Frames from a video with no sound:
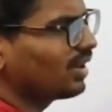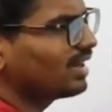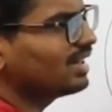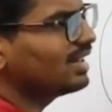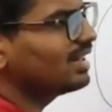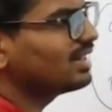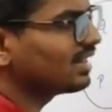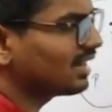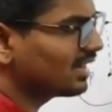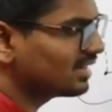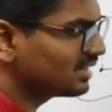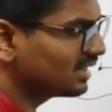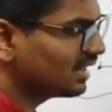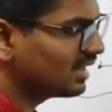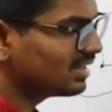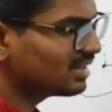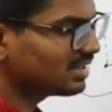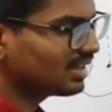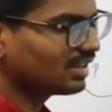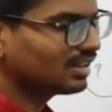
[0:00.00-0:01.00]
only
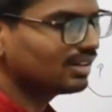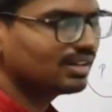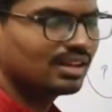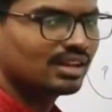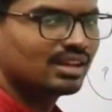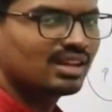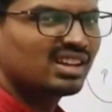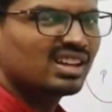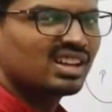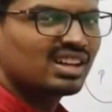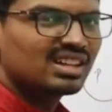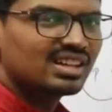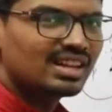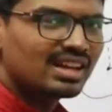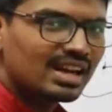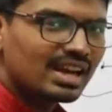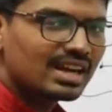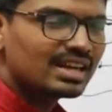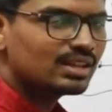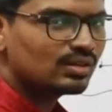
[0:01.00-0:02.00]
translation,
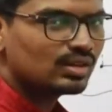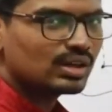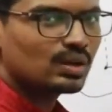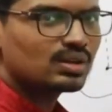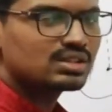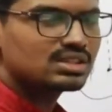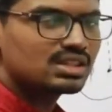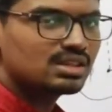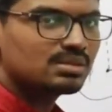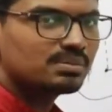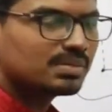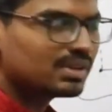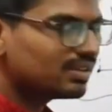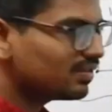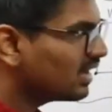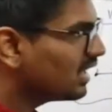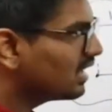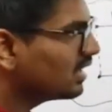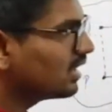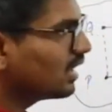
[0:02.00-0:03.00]
relative velocity
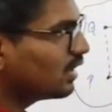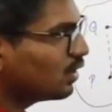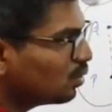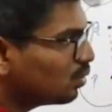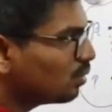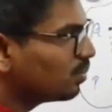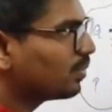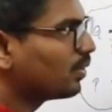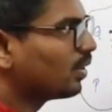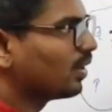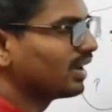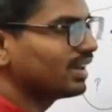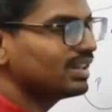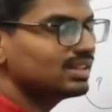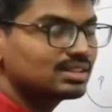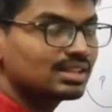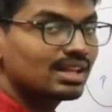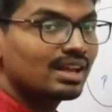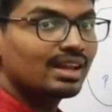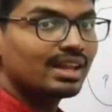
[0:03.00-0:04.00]
between the 2
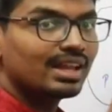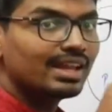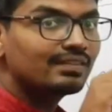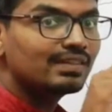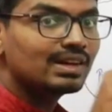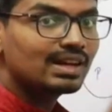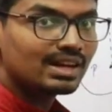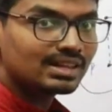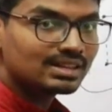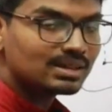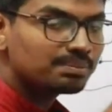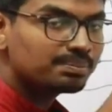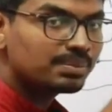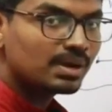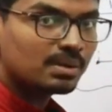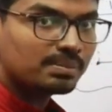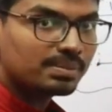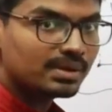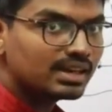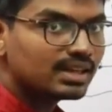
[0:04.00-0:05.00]
points, even at the
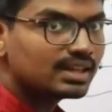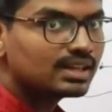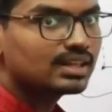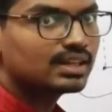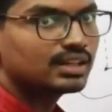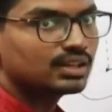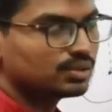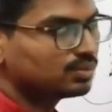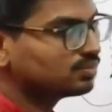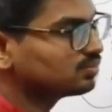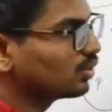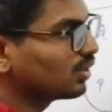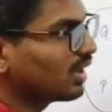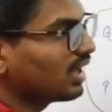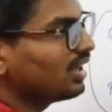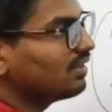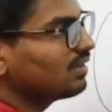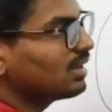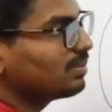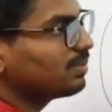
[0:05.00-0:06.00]
perpendicular to,
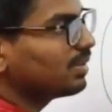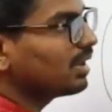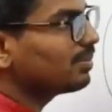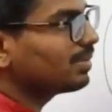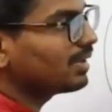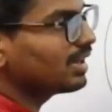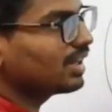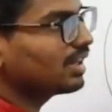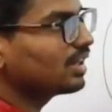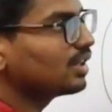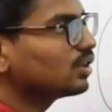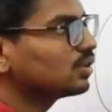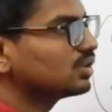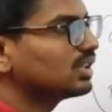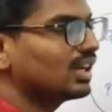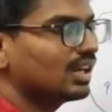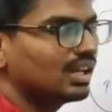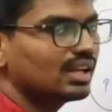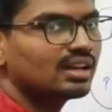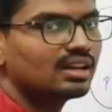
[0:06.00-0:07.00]
okay, even perpendicular to
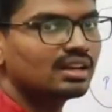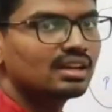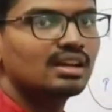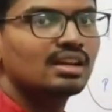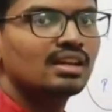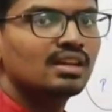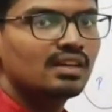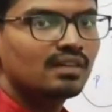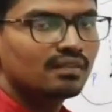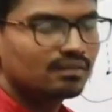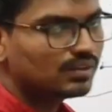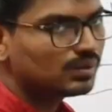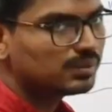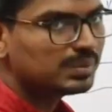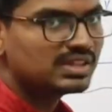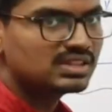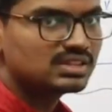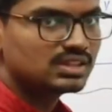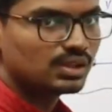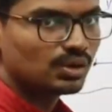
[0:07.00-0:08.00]
the line will
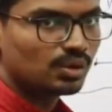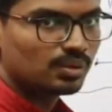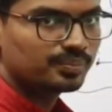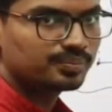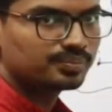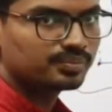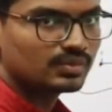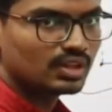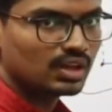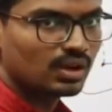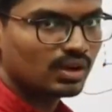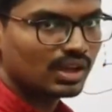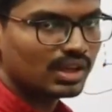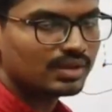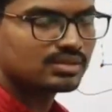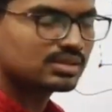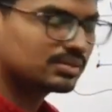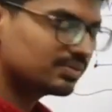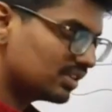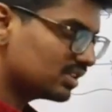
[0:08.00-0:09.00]
be 0,
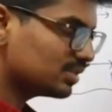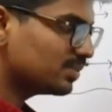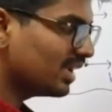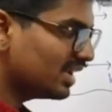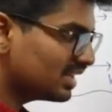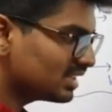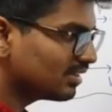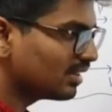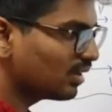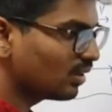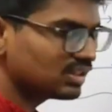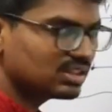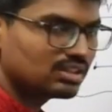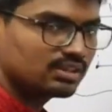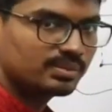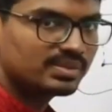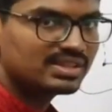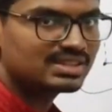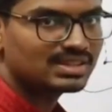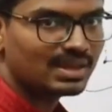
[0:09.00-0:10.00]
okay, which means the velocity
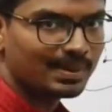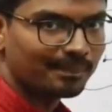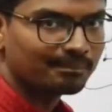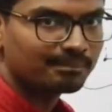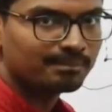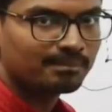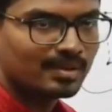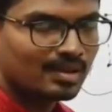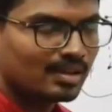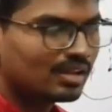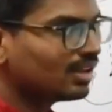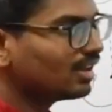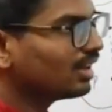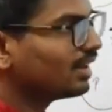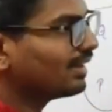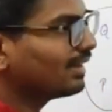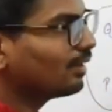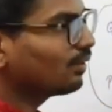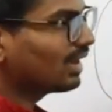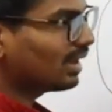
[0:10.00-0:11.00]
will be same.
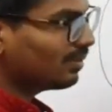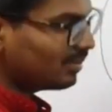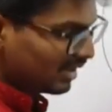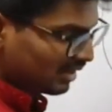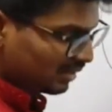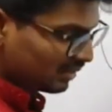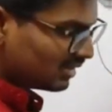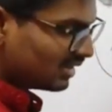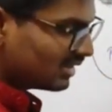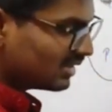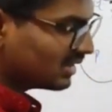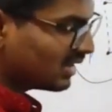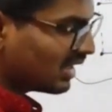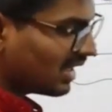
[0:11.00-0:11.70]
Now coming to this